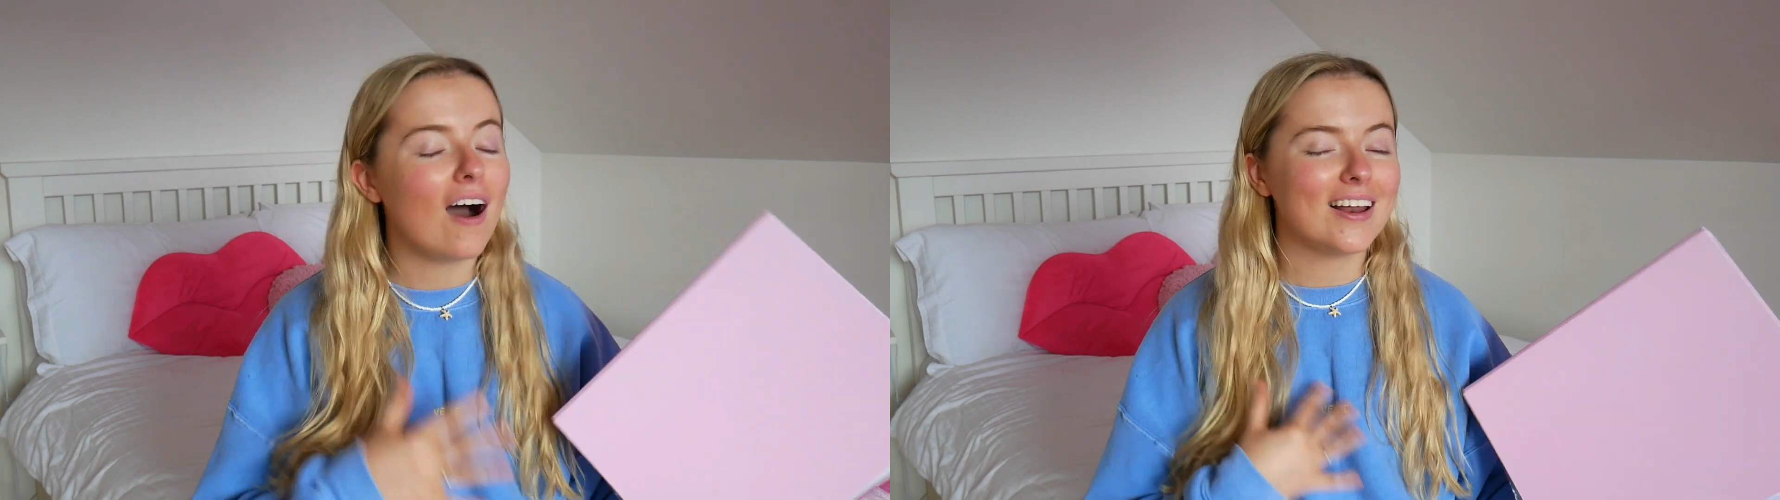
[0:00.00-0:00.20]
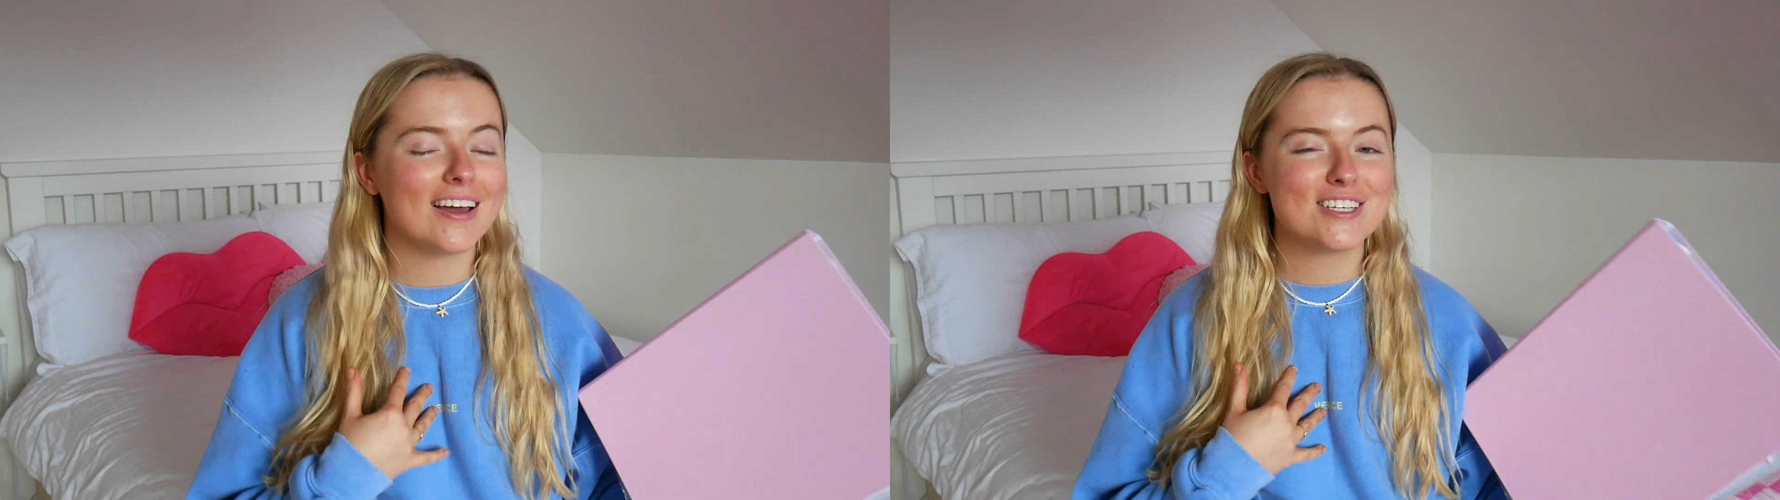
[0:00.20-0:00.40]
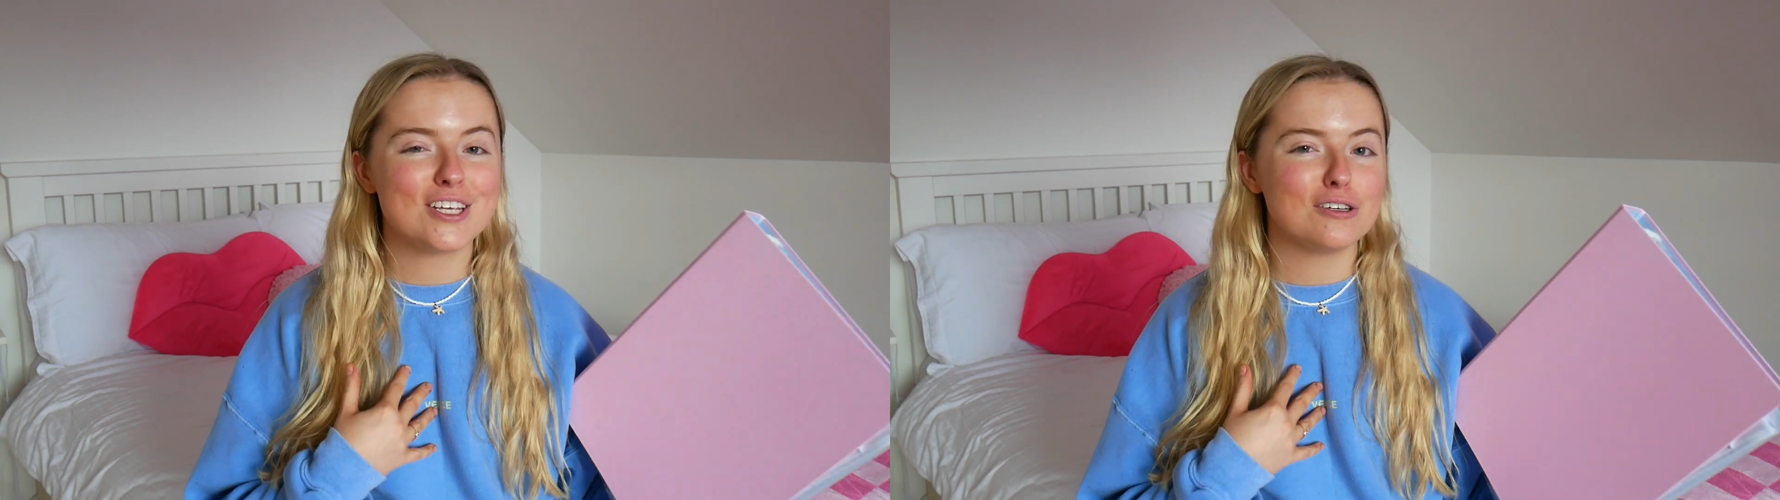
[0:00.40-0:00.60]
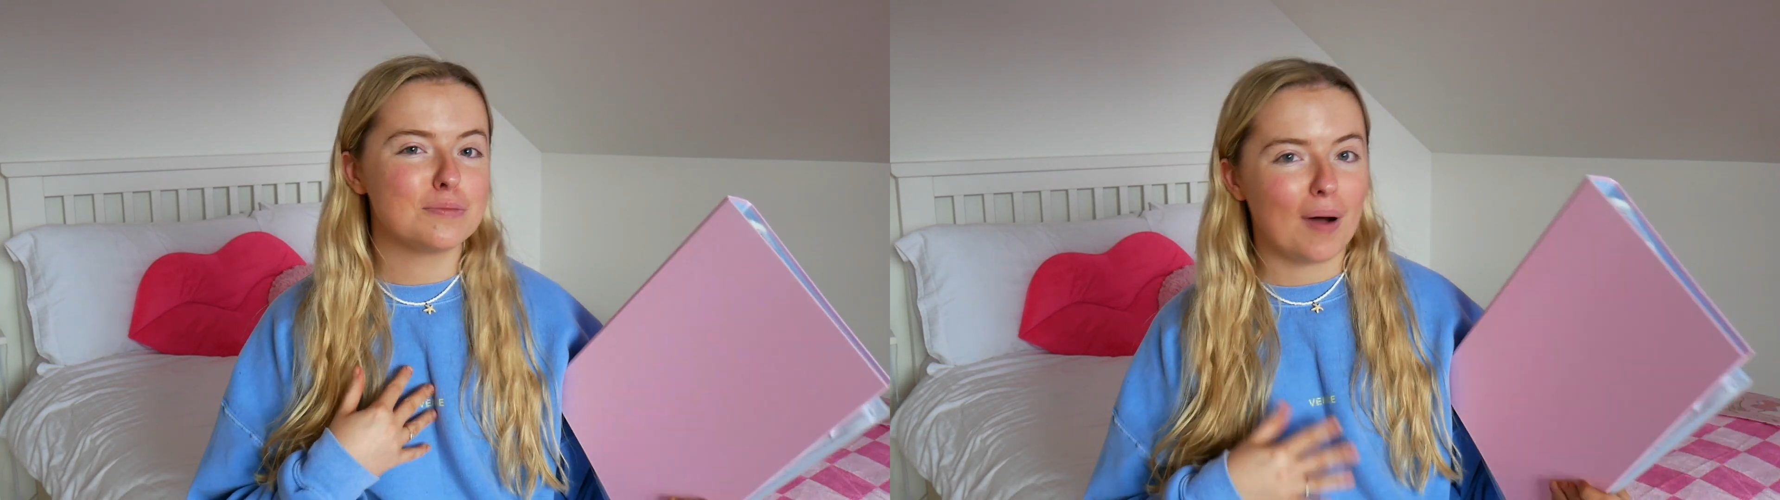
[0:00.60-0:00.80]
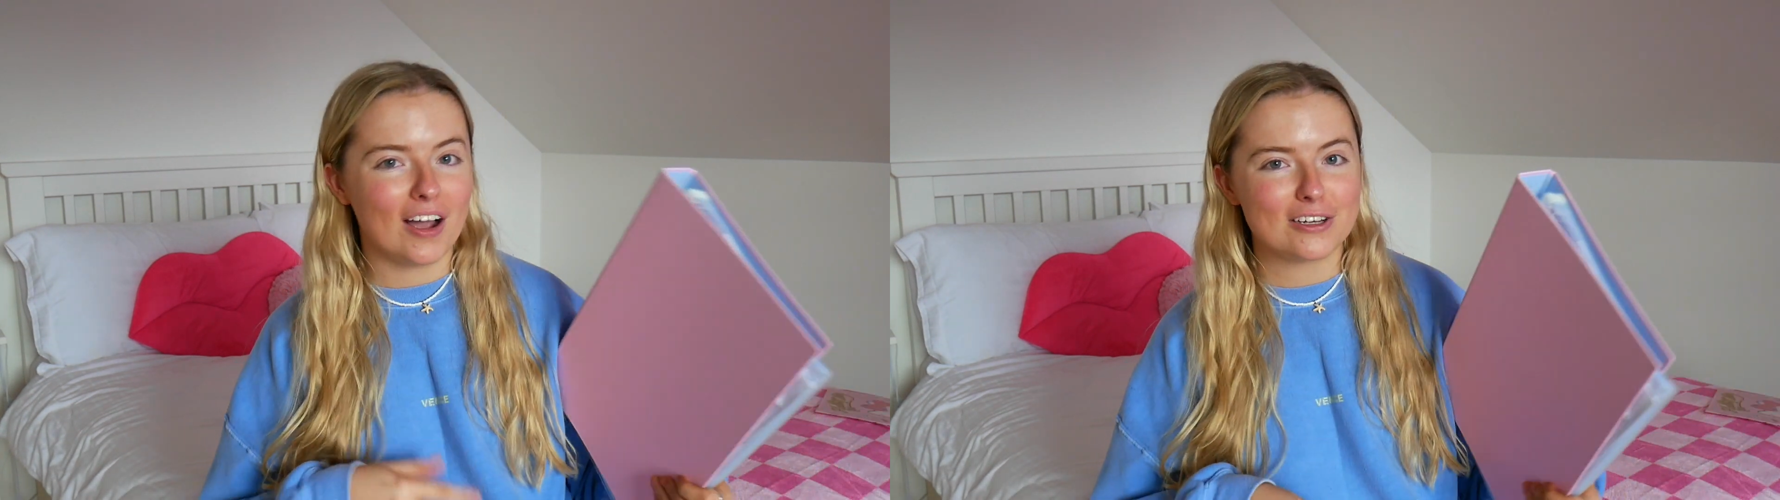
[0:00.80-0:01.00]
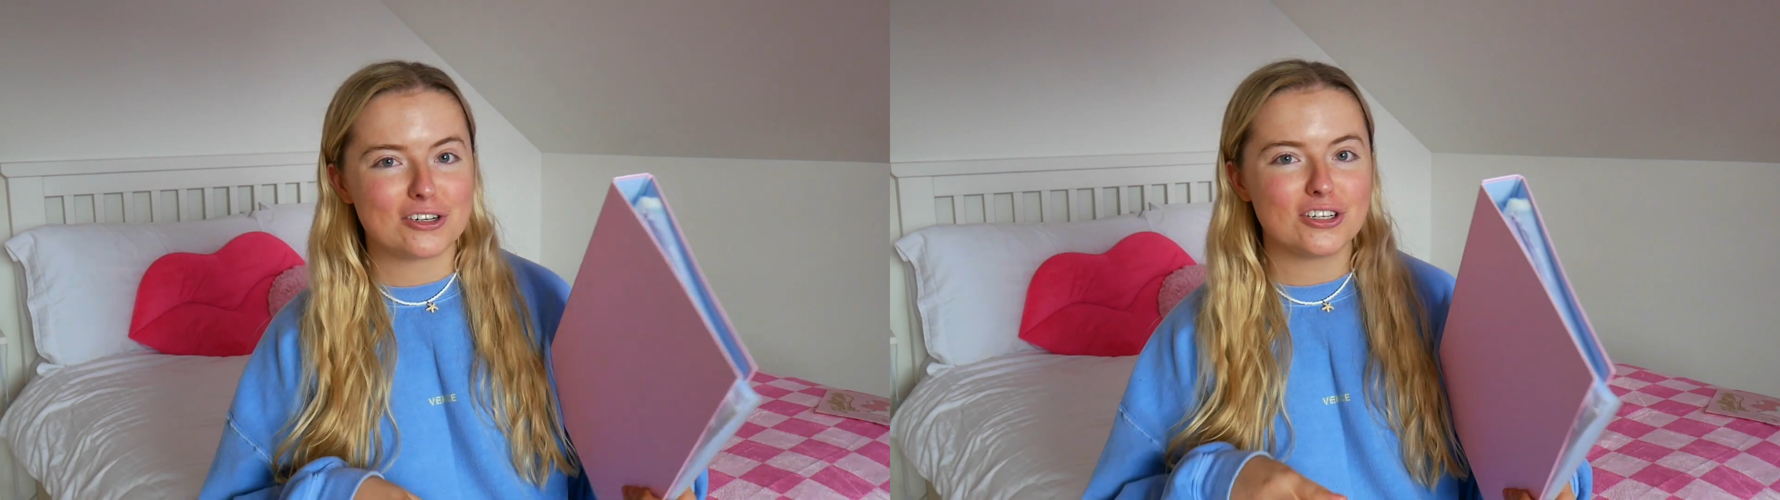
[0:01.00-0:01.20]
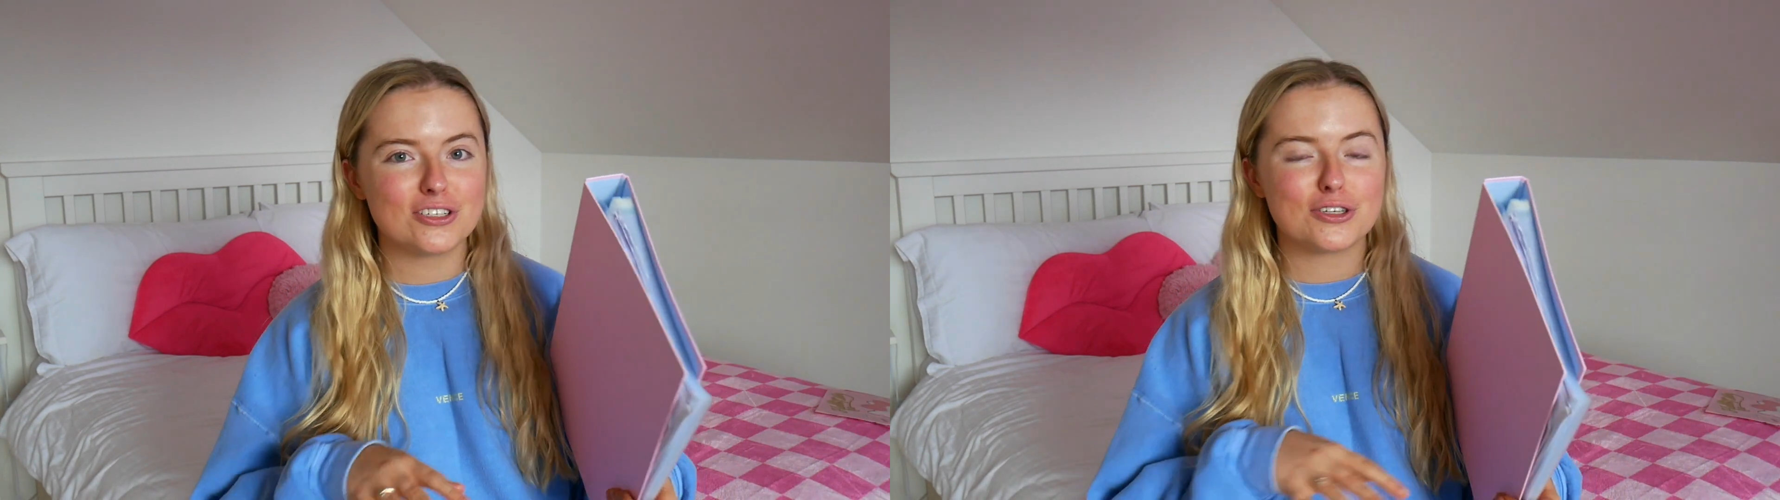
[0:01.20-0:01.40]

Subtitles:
like to use binders,